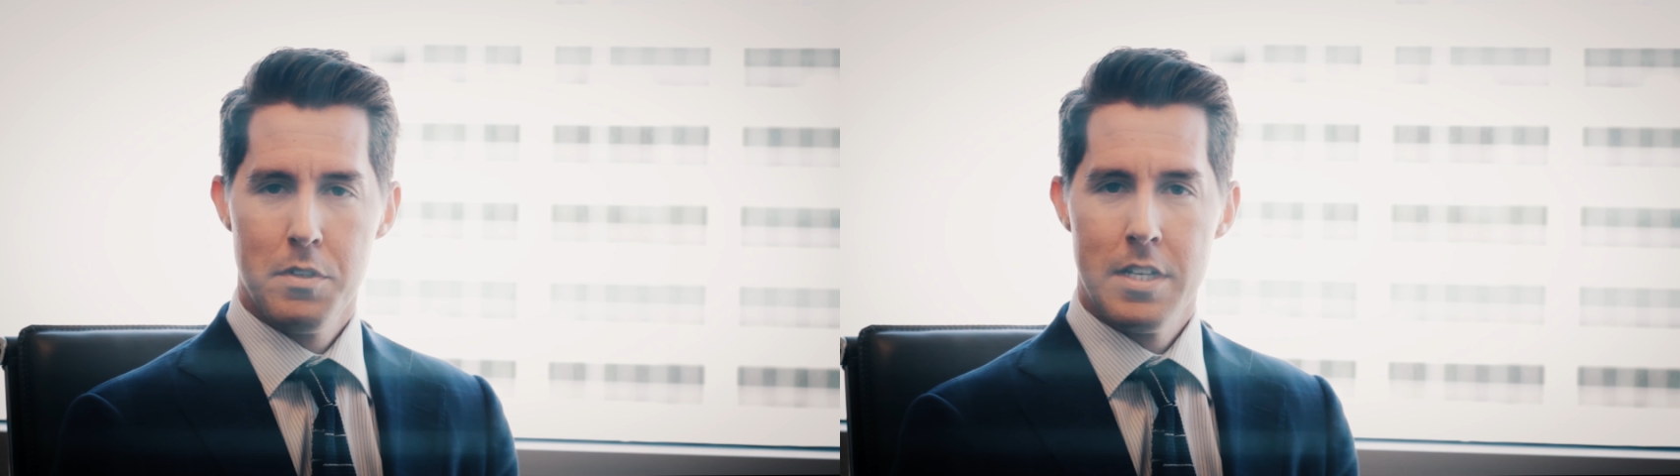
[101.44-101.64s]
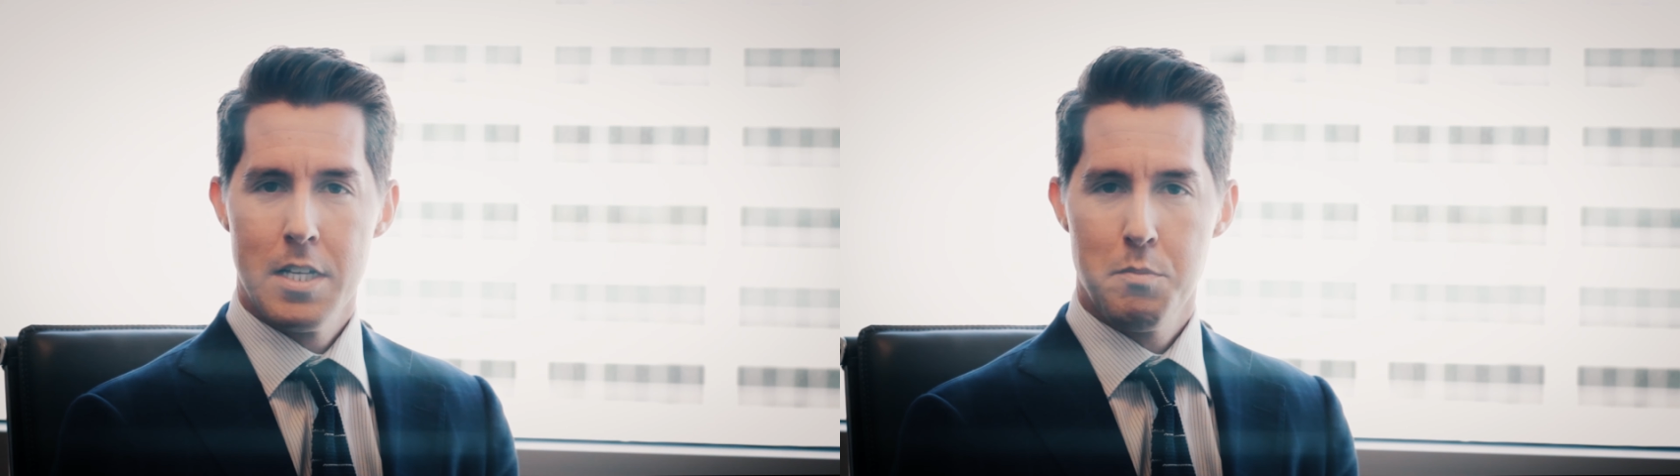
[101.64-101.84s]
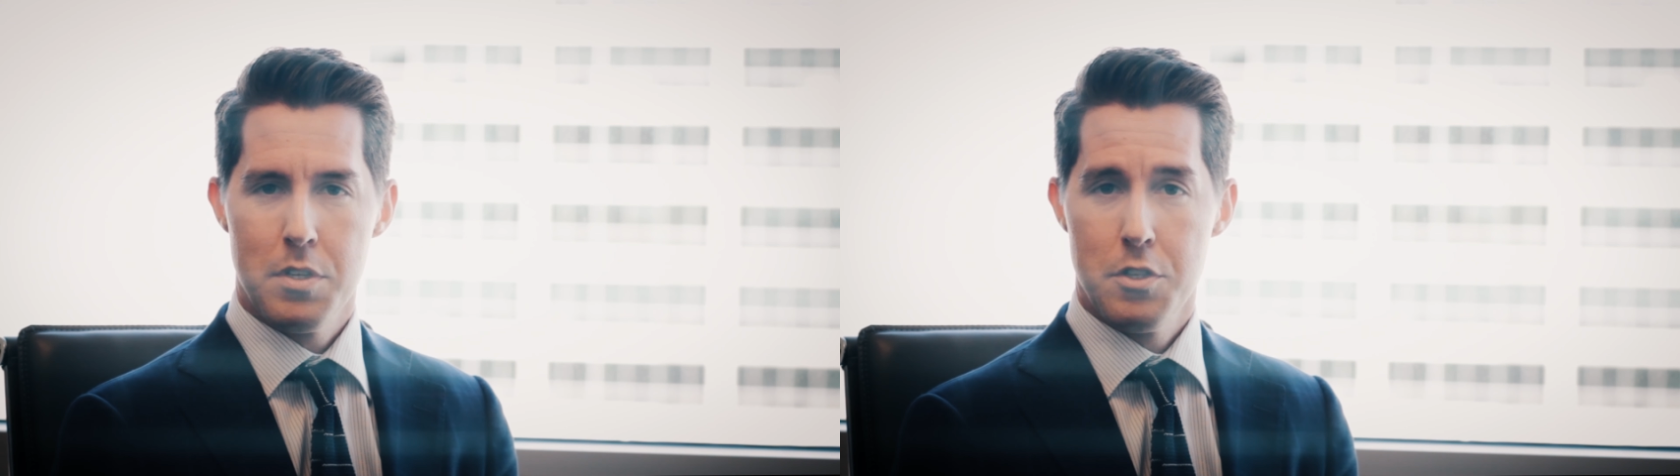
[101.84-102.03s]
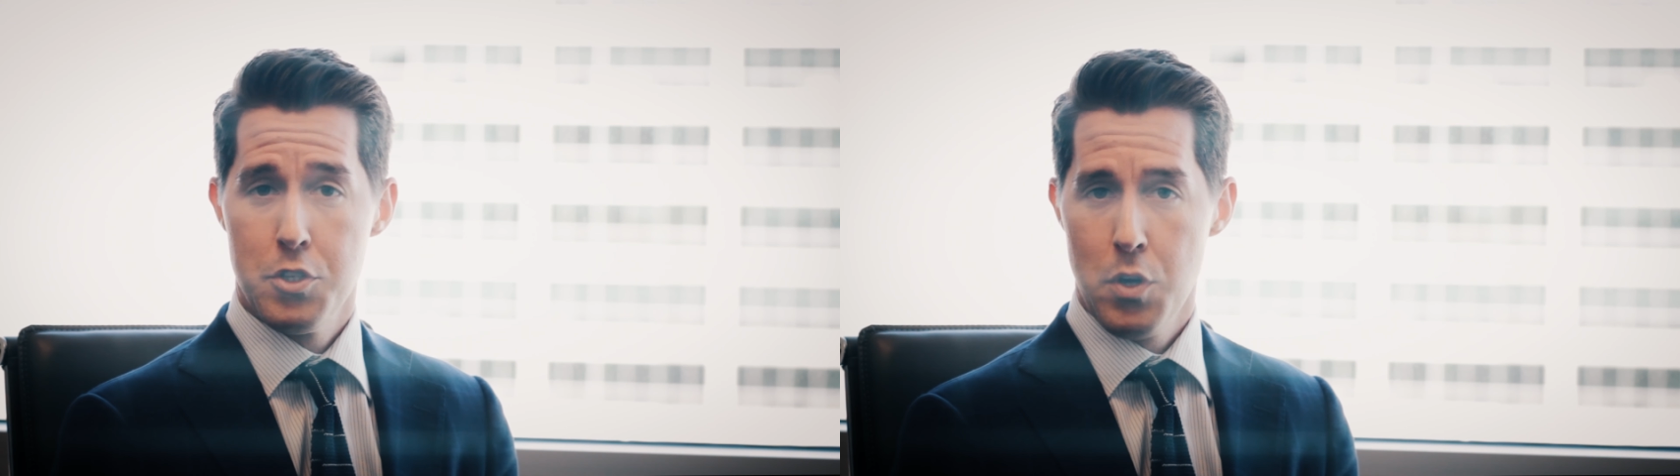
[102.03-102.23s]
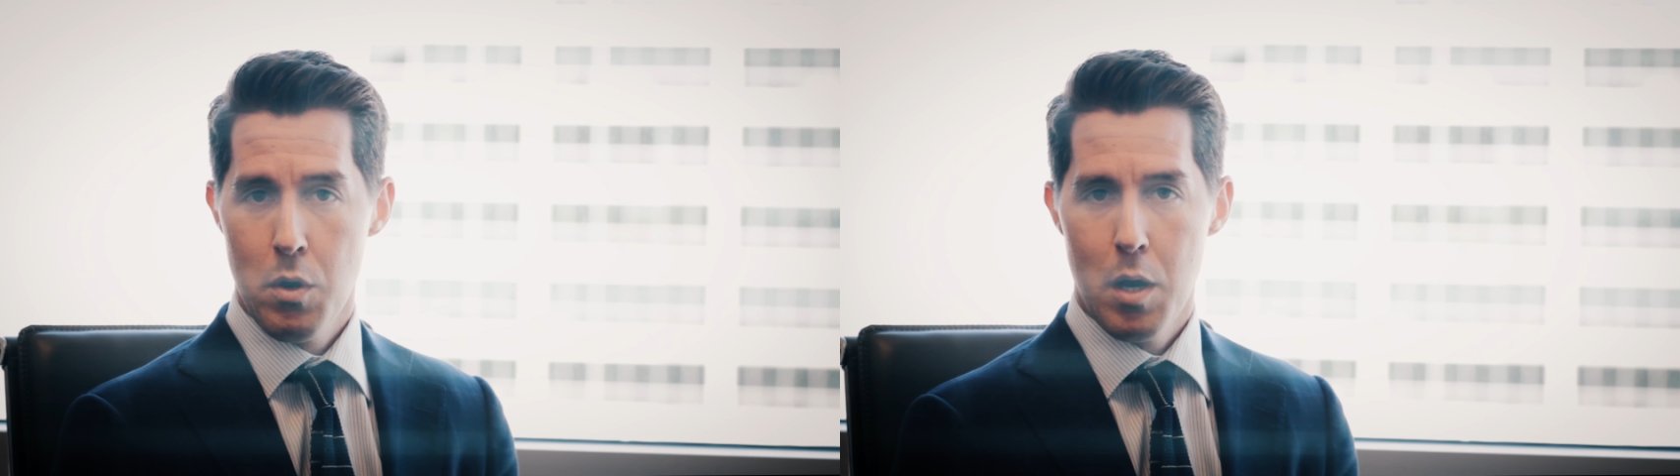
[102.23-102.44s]
really nice place to
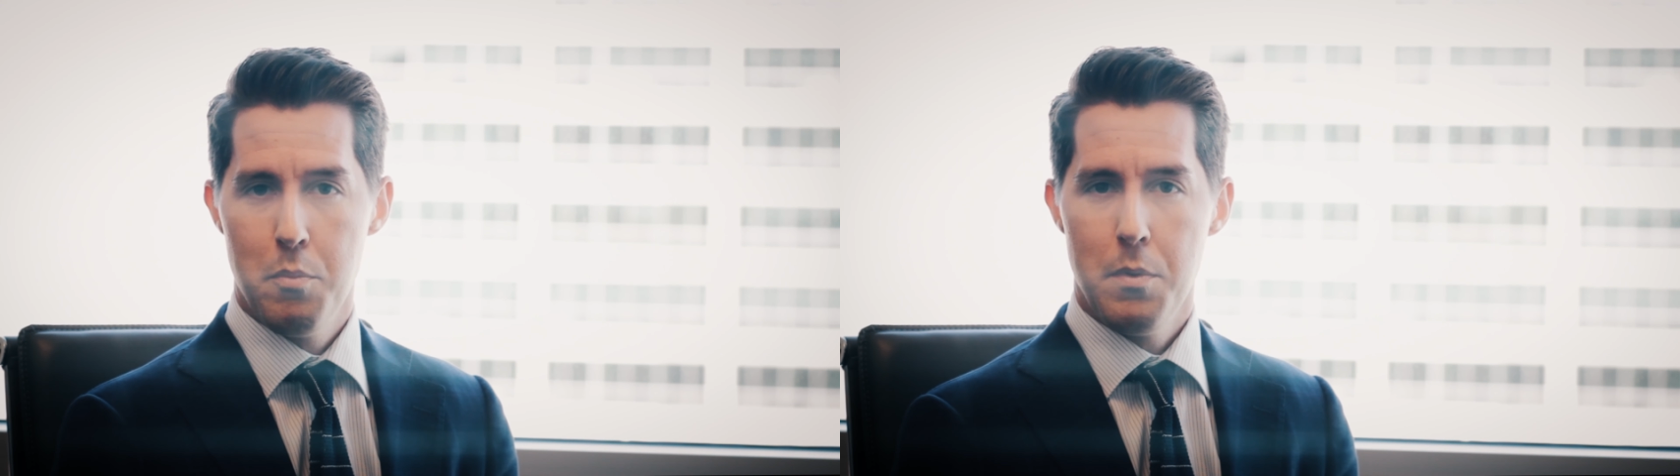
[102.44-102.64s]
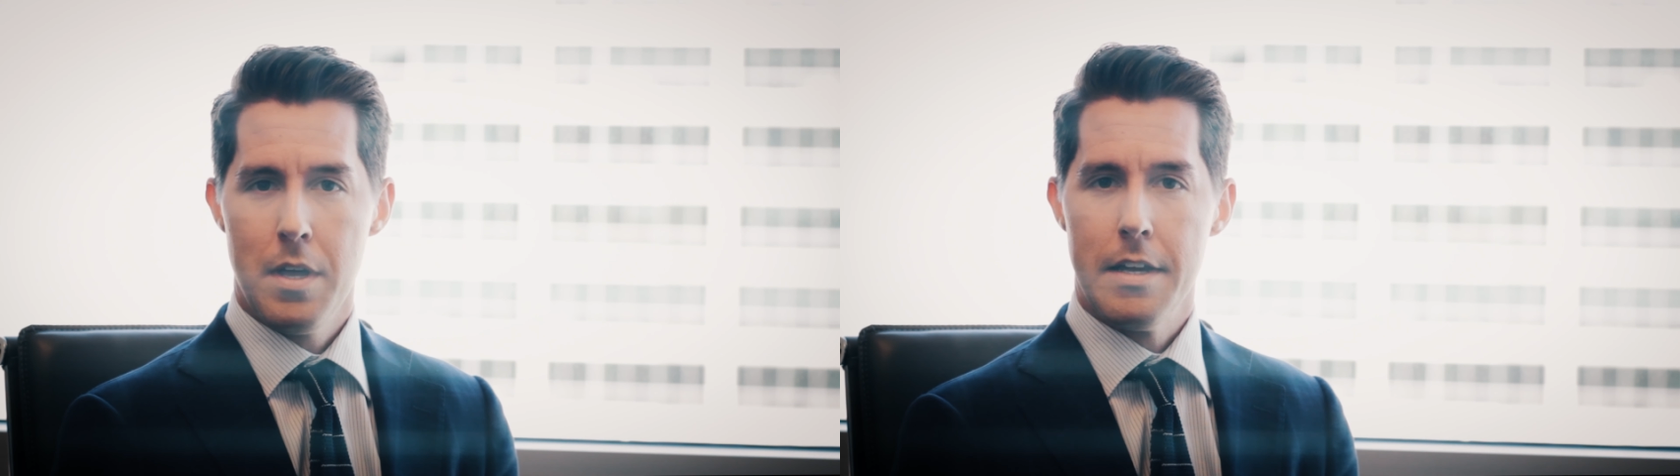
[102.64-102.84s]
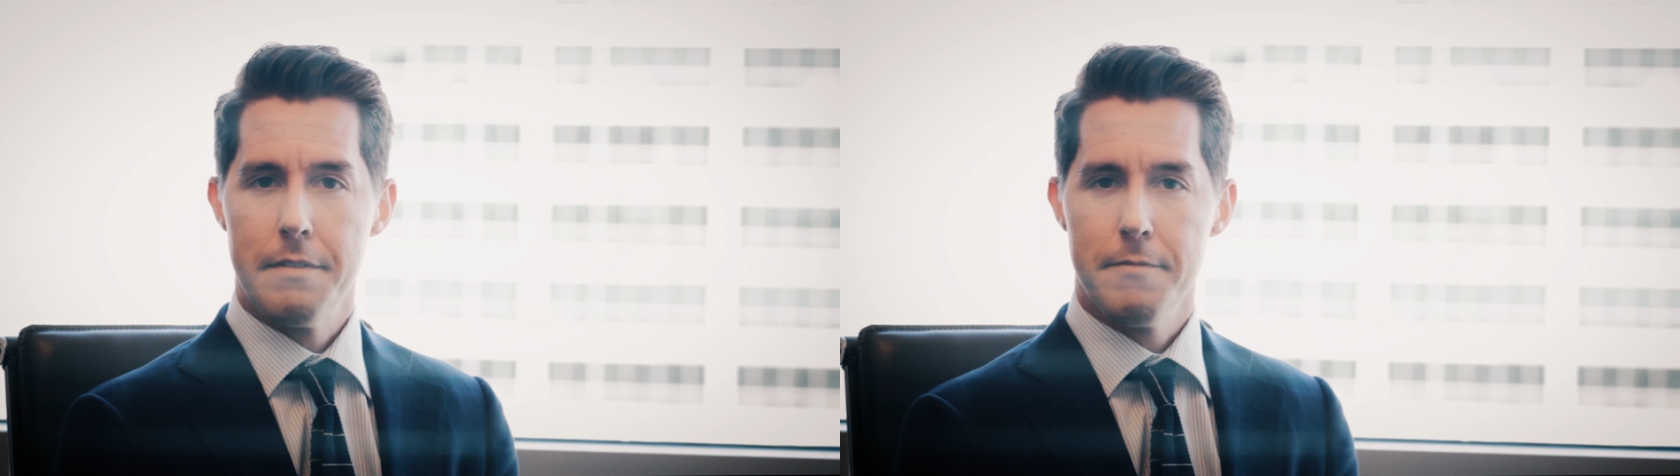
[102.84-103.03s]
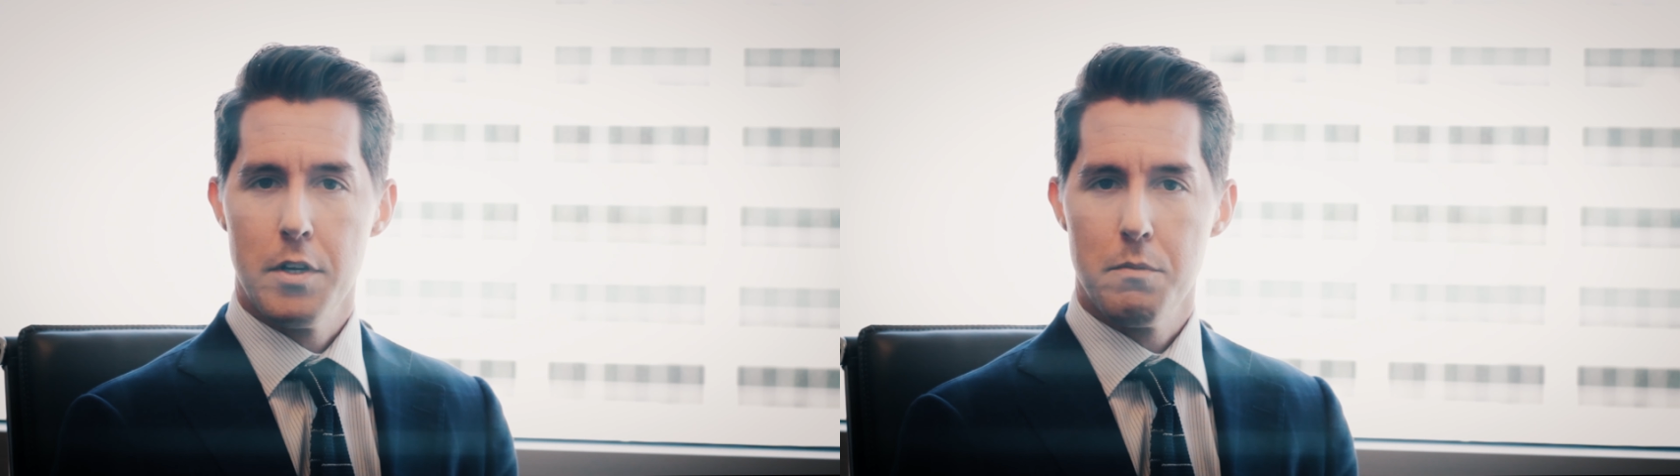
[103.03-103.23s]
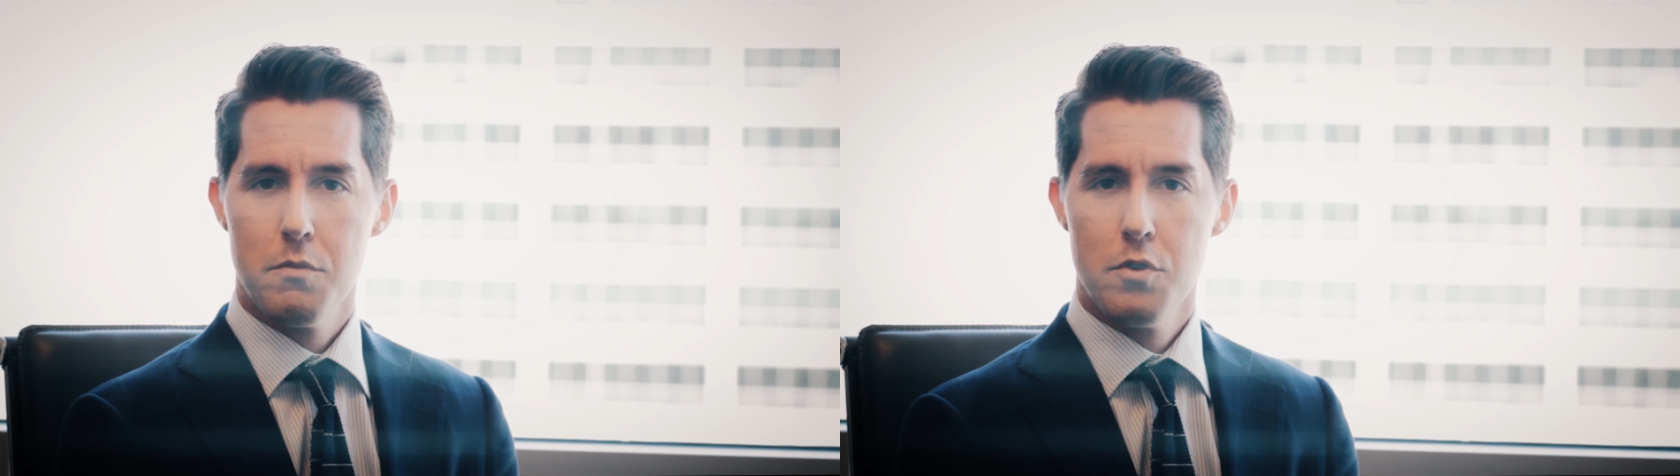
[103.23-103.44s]
show up and,
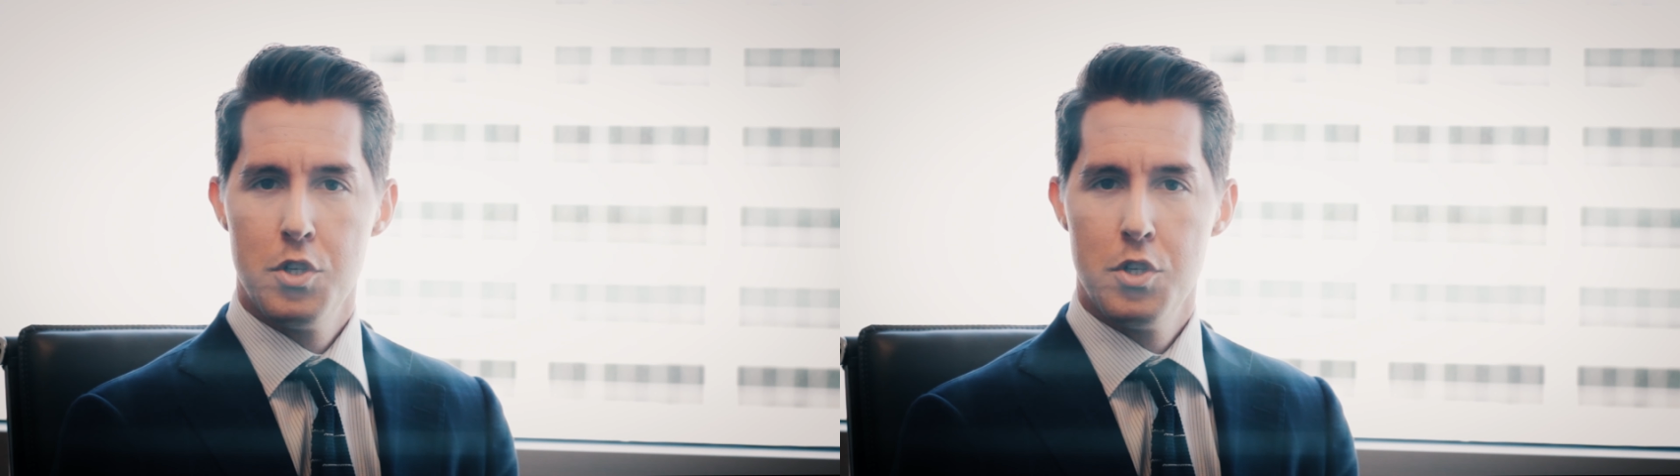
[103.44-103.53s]
you know,